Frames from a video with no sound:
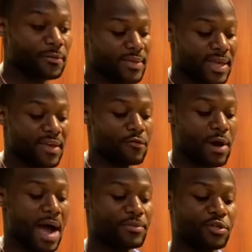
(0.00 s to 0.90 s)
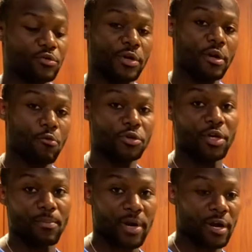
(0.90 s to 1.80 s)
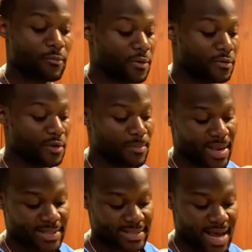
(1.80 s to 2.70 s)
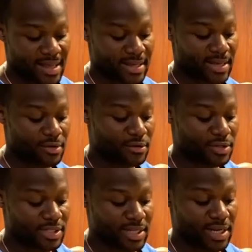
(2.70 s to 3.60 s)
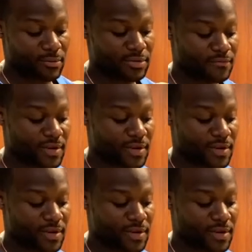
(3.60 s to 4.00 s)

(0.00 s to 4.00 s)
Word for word: And they give you options on here what you can pair it with. You can make a salad, you can just eat it with some